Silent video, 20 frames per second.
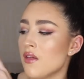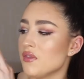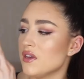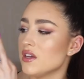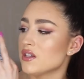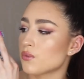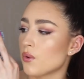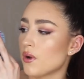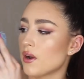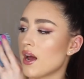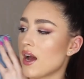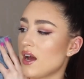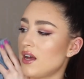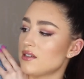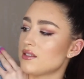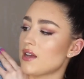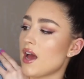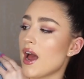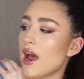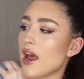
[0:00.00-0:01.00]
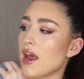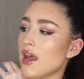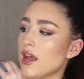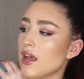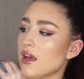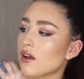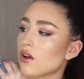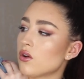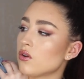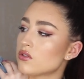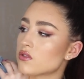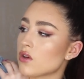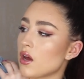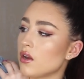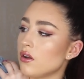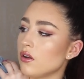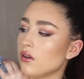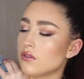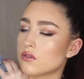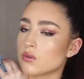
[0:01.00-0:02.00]
This one has a
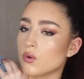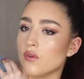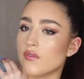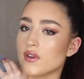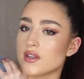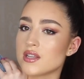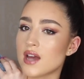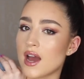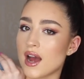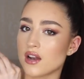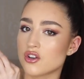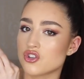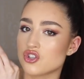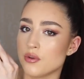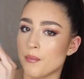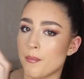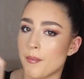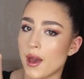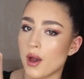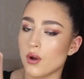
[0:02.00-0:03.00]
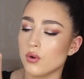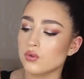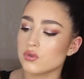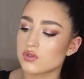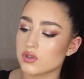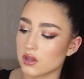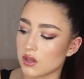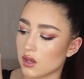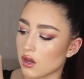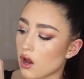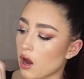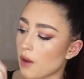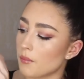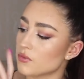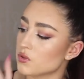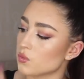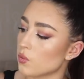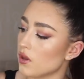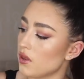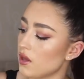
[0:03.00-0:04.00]
sort of attached belt that
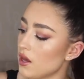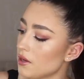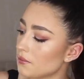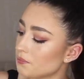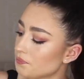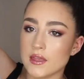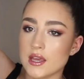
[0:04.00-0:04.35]
comes with it.